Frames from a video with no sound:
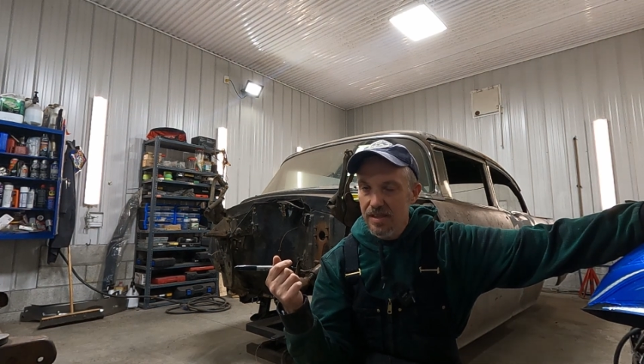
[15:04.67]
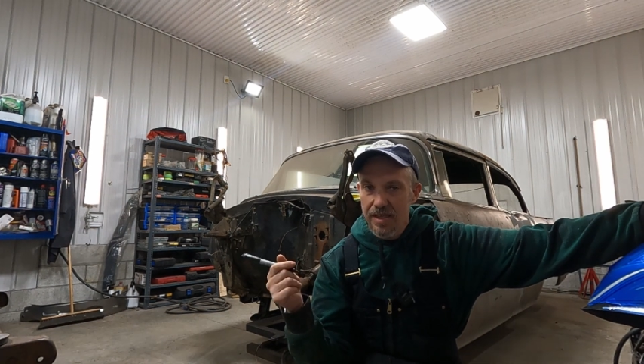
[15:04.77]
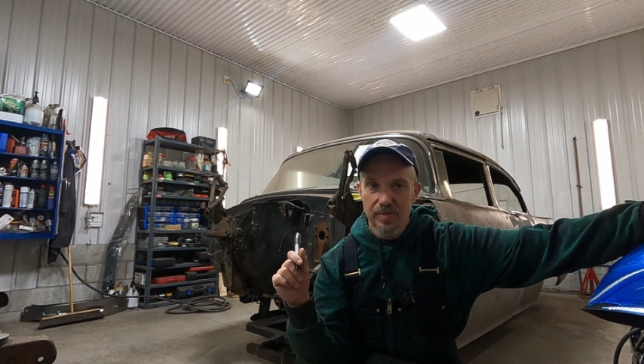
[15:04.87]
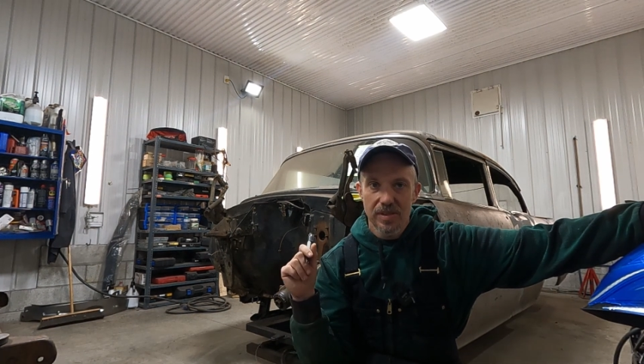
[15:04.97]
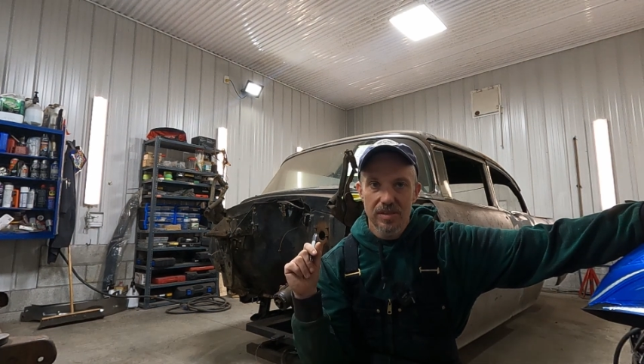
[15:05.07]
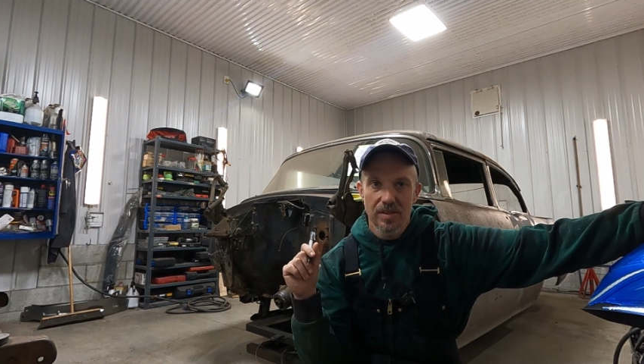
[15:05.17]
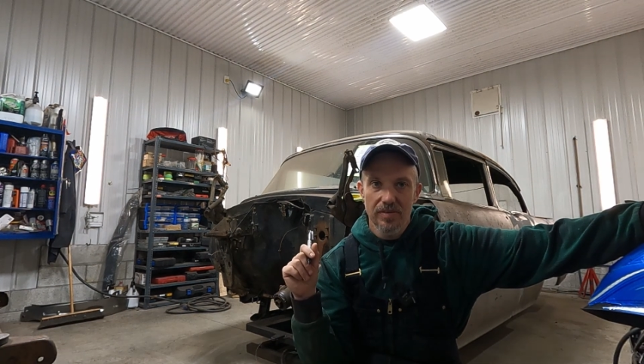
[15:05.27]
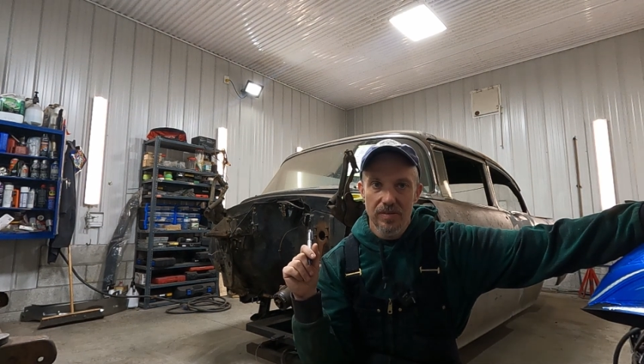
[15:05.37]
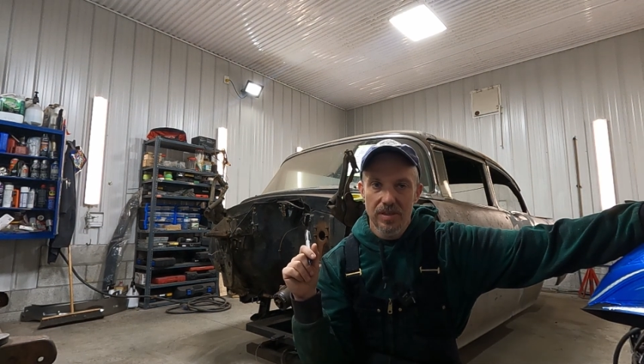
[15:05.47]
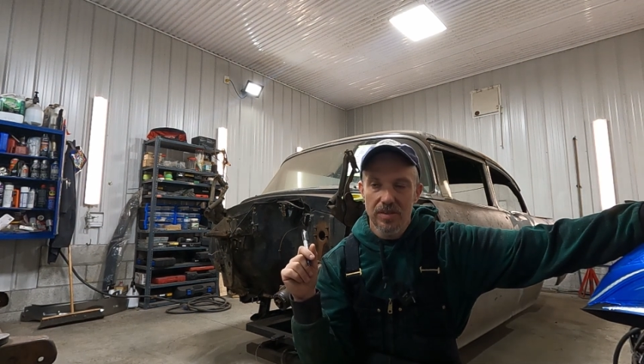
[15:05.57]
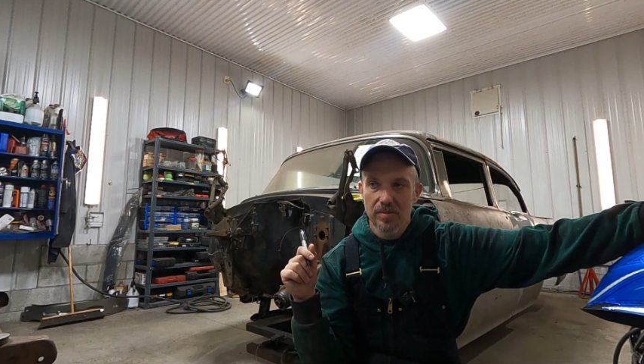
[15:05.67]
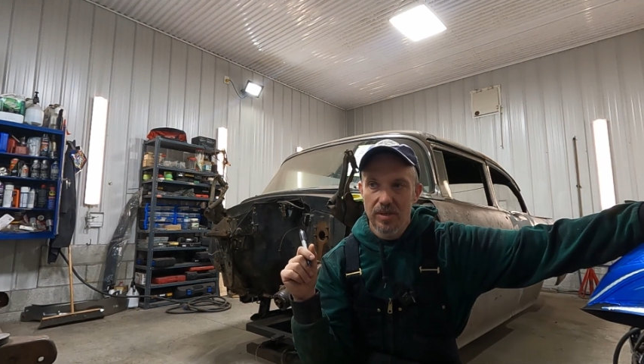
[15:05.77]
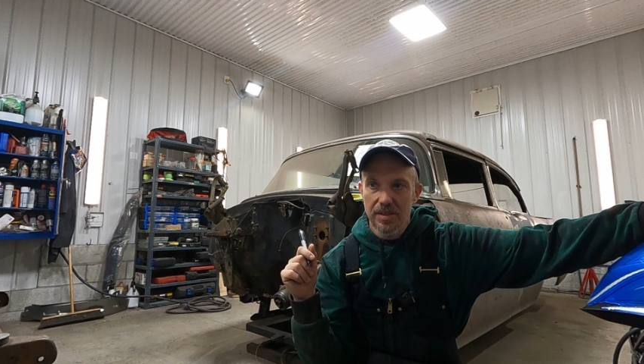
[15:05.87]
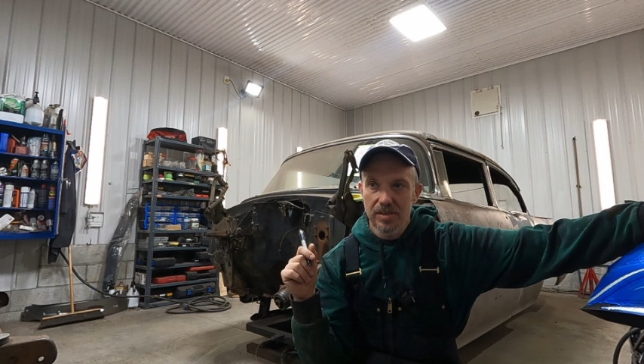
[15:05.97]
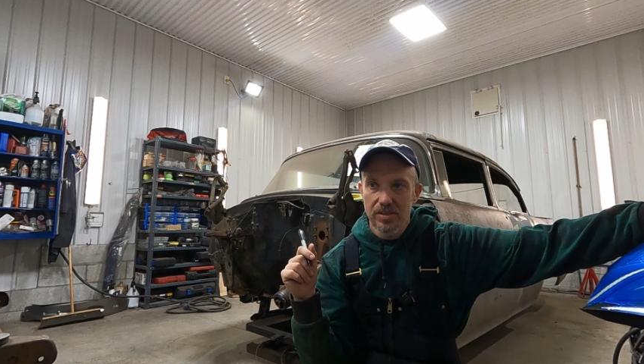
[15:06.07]
That's because they've already got their
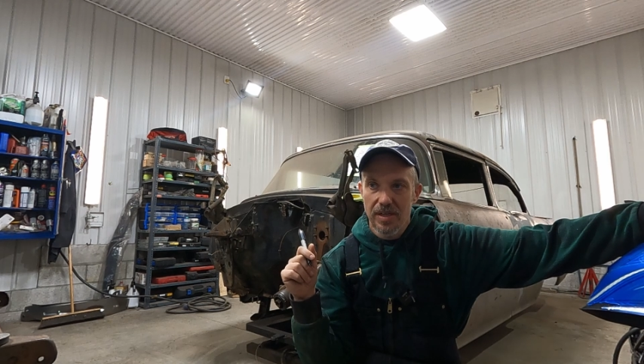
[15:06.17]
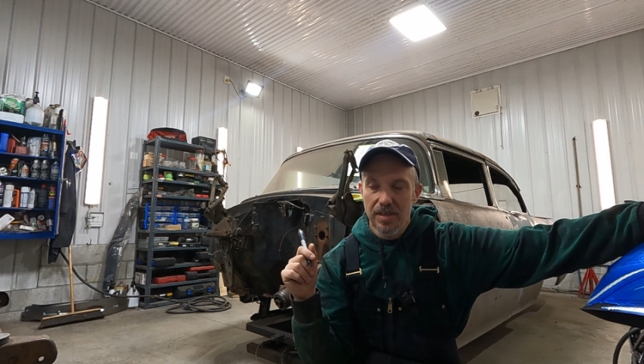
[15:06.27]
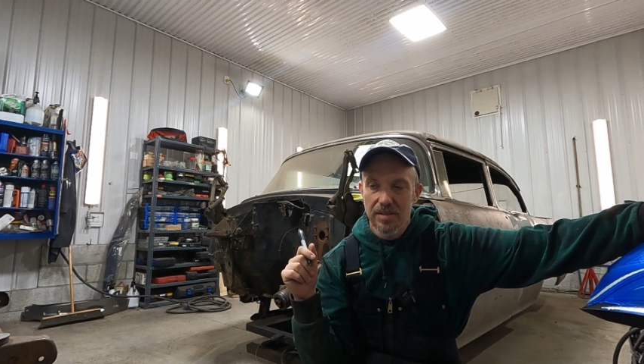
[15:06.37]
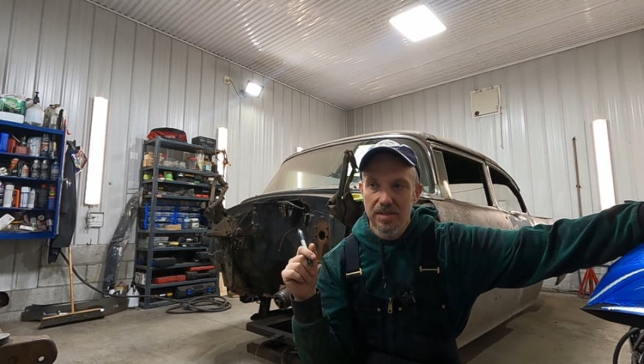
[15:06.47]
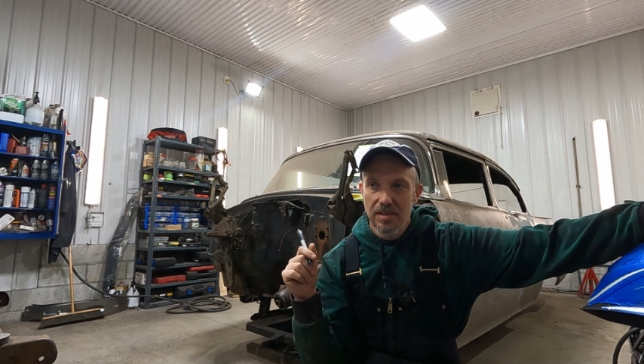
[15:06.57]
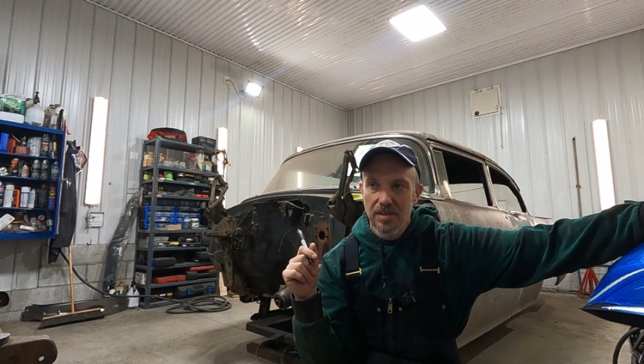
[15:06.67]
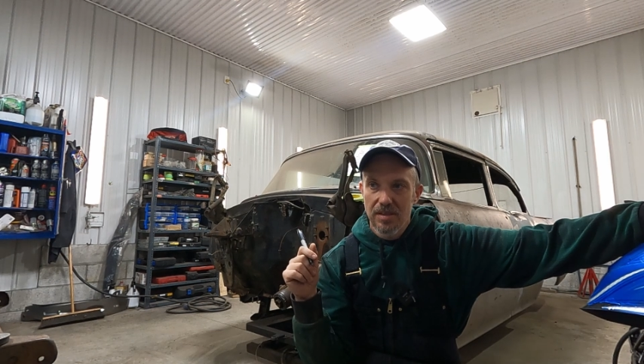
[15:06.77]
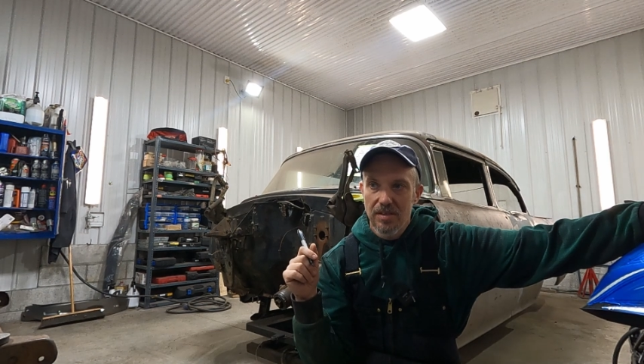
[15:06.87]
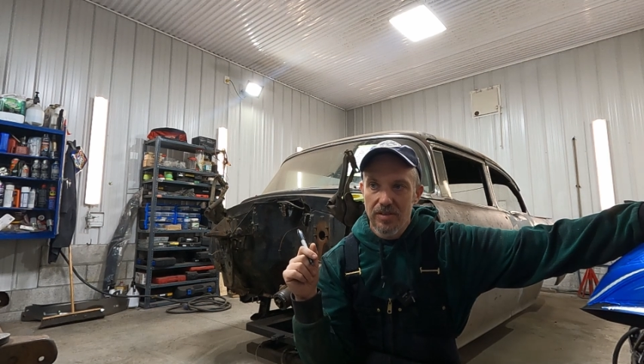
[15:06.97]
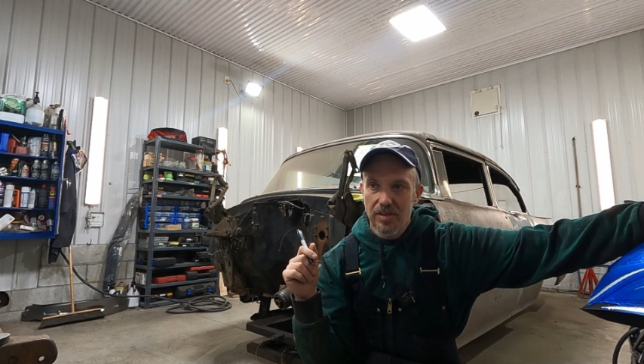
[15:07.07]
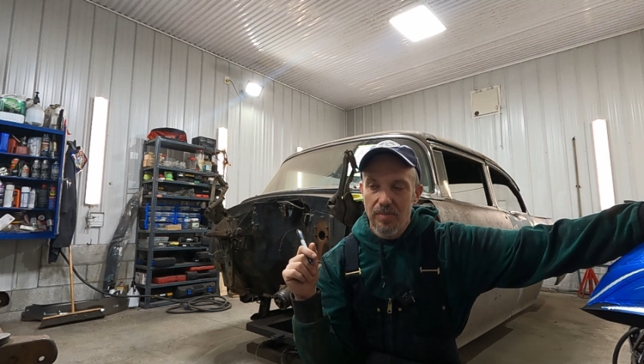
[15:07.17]
body straight. They're